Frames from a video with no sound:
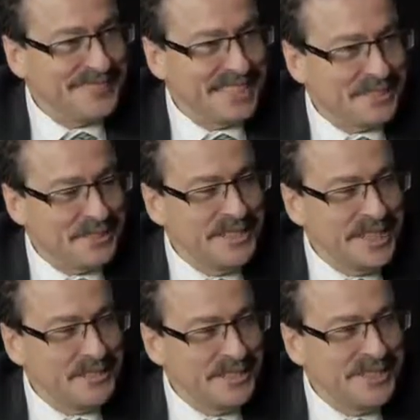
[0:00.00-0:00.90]
That's
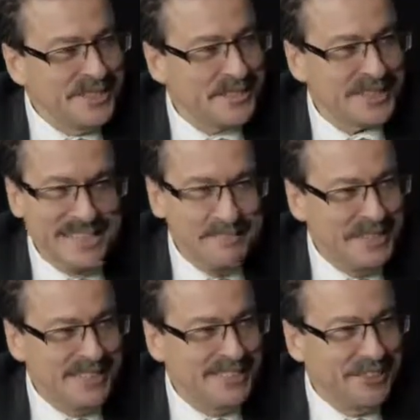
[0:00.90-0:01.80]
3,000 kilos
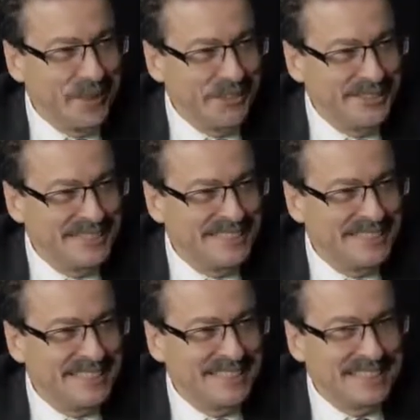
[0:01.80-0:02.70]
immediately gone.
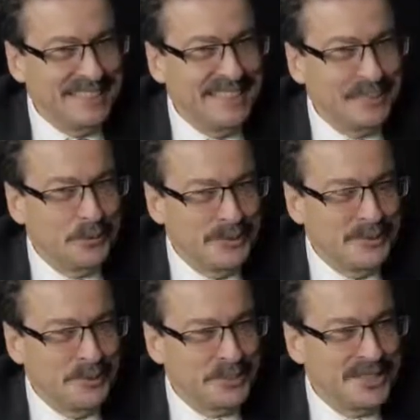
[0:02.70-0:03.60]
And we
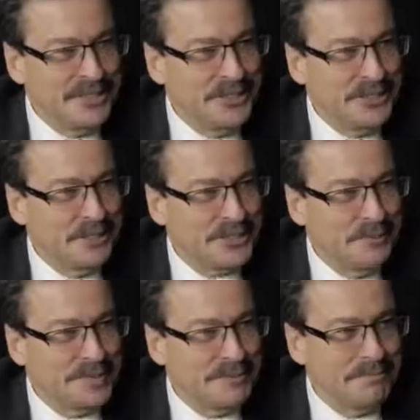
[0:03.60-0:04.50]
reduced the energy
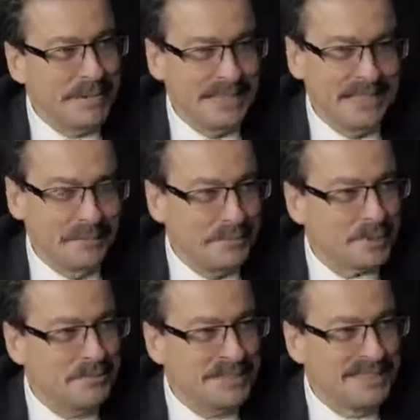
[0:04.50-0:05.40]
consumption by
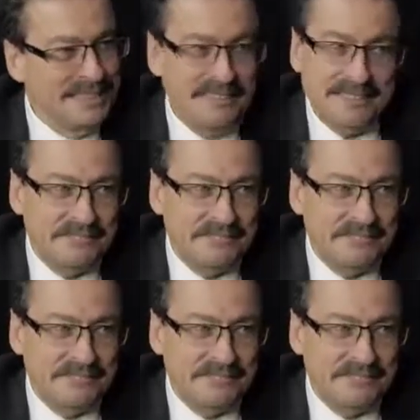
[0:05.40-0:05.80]
approximately